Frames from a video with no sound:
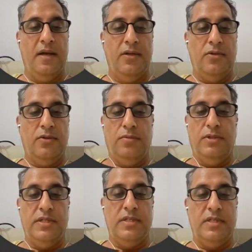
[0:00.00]
So
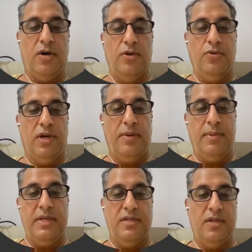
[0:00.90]
this is how you can
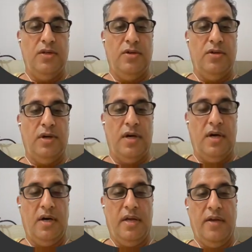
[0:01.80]
mention your
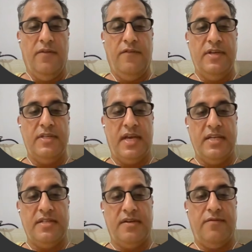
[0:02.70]
Huggingface
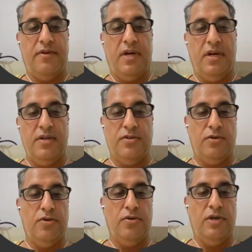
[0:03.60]

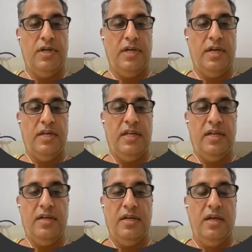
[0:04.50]
HF_token, and
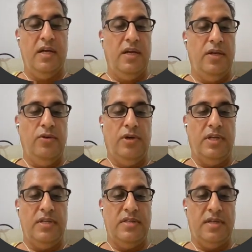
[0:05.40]
then you
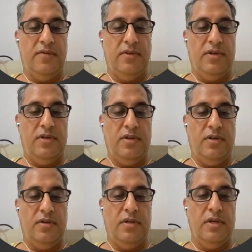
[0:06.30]
can save it here.
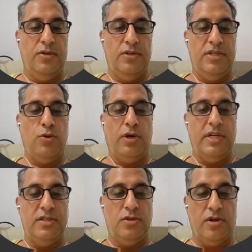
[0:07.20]
This
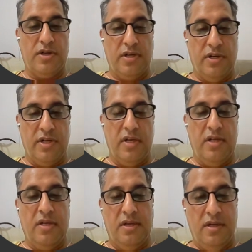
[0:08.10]
token is not
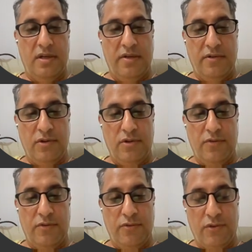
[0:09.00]
real, even though
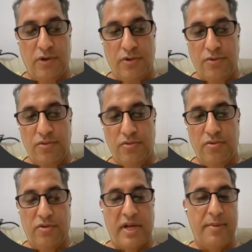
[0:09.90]
if you want
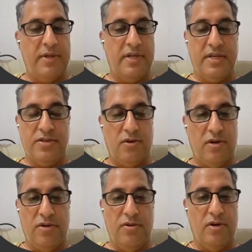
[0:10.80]
to type it, it's
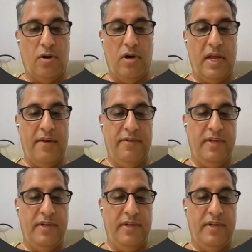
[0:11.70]
all I have